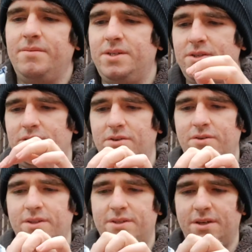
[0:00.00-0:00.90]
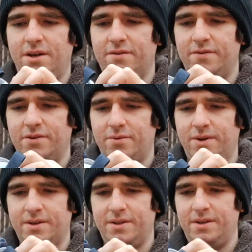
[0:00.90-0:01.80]
let me just show you the tongue real
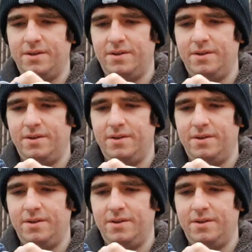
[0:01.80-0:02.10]
quickly.